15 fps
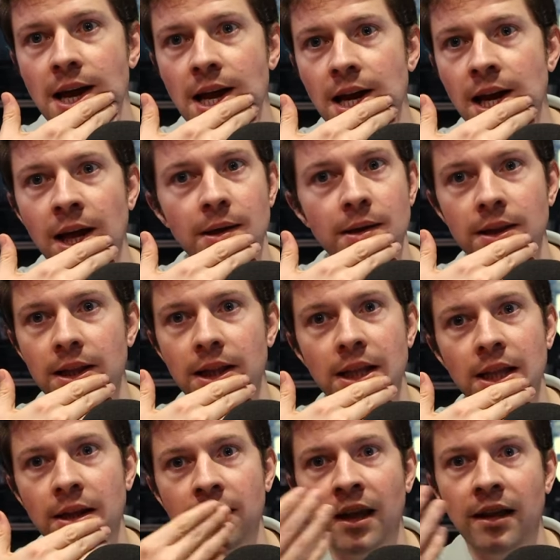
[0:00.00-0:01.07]
Like,
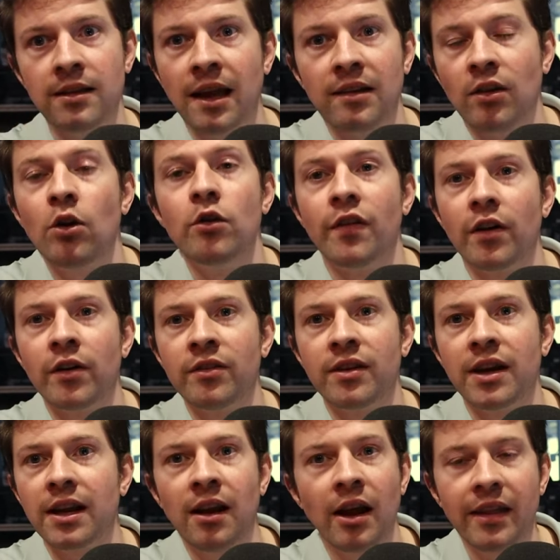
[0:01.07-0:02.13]
that's over,
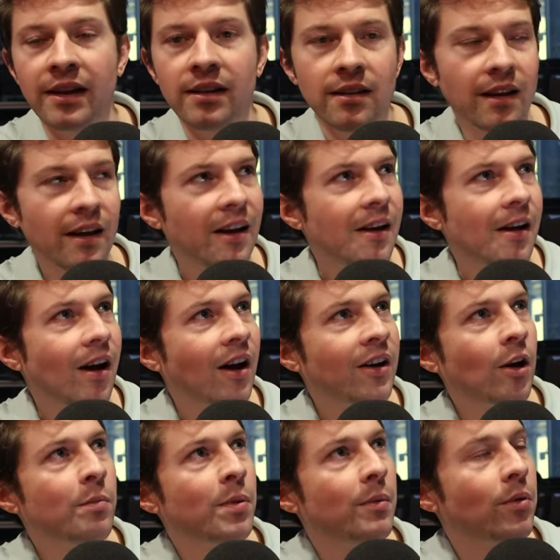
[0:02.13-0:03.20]
isn't it? Like, I
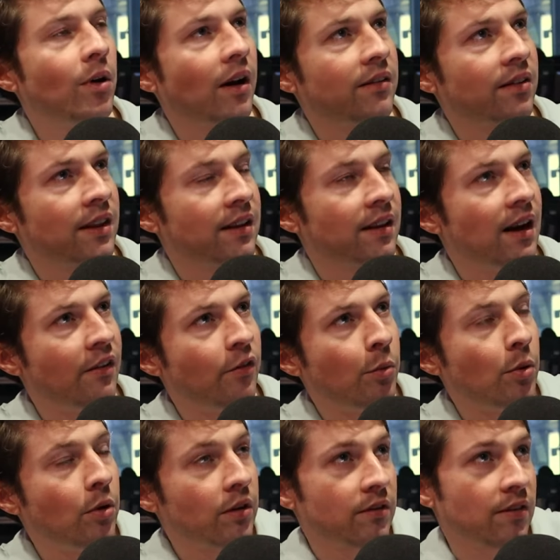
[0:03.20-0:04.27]
know people like to think that
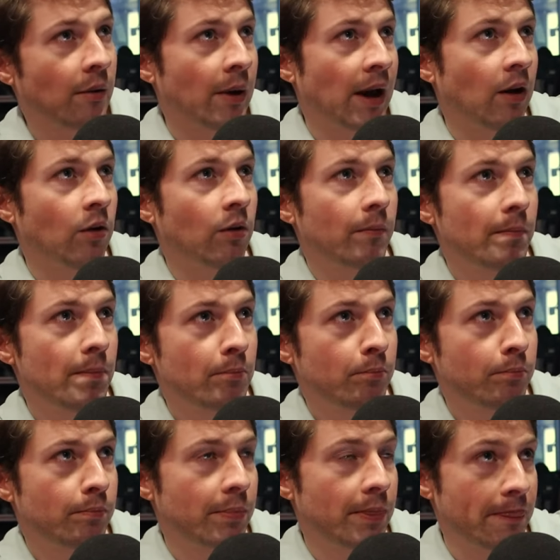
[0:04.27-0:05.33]
Liverpool can somehow
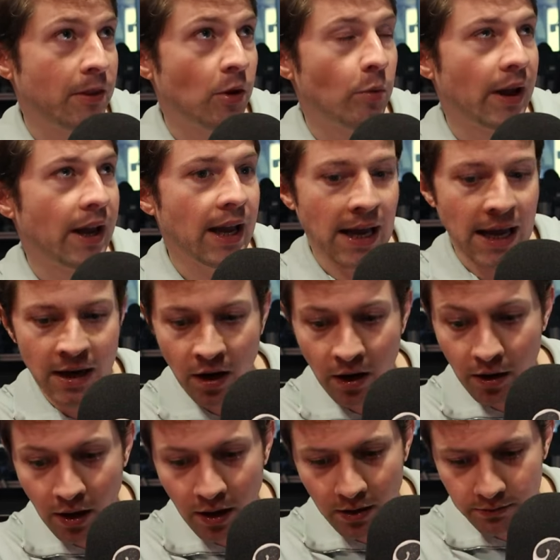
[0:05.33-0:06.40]
do it, and
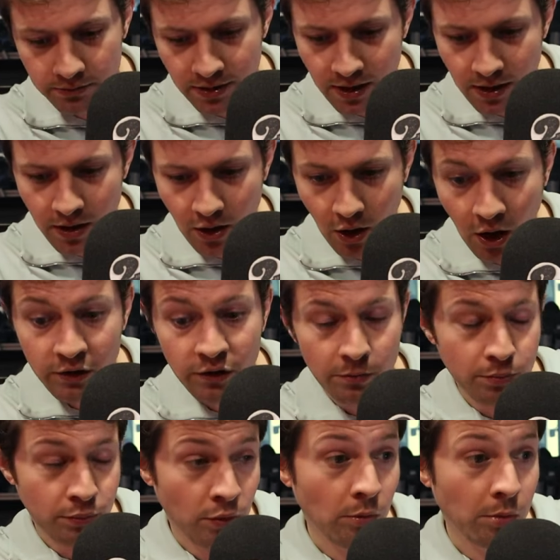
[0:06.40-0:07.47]
I should
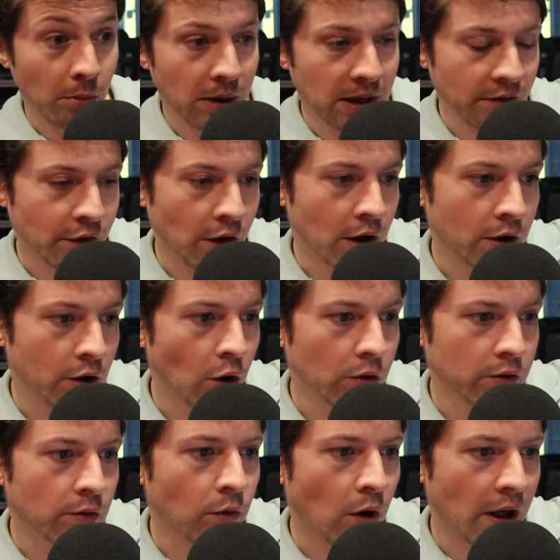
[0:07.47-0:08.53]
probably have learned not
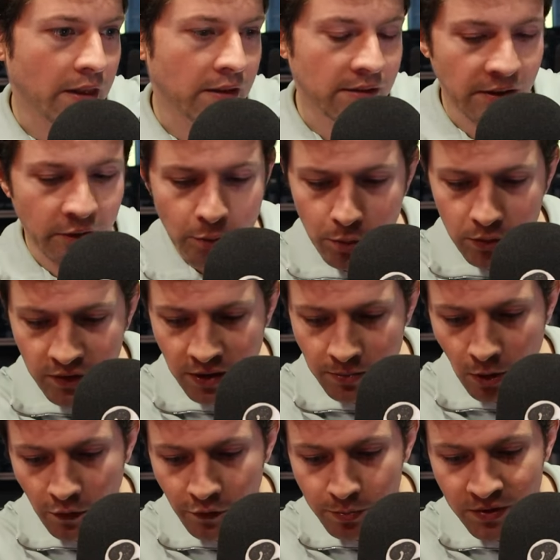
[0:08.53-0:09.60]
to write this Liverpool team
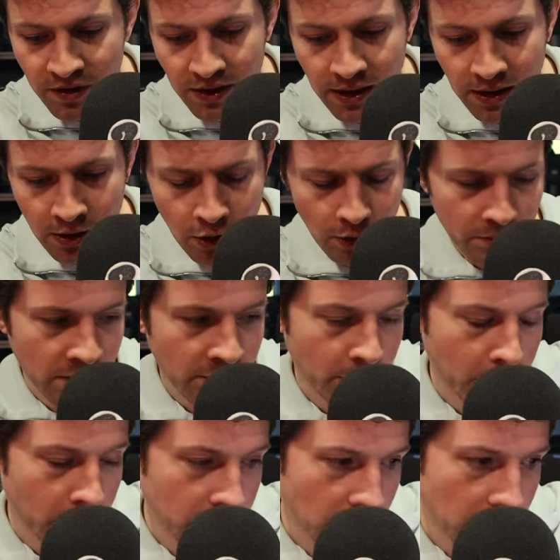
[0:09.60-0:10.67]
off, particularly a Klopp's
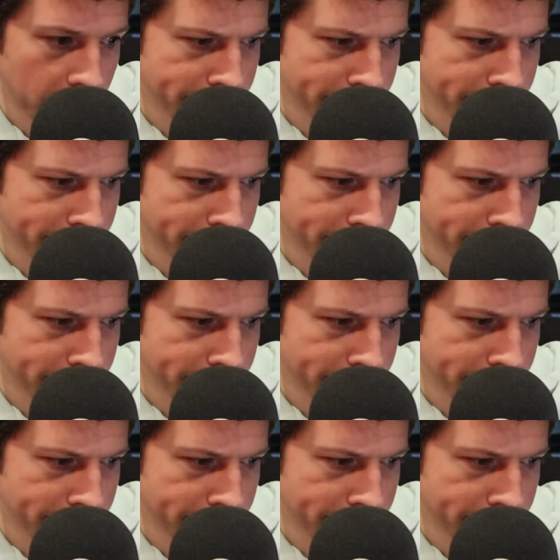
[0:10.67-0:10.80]
Liverpool team.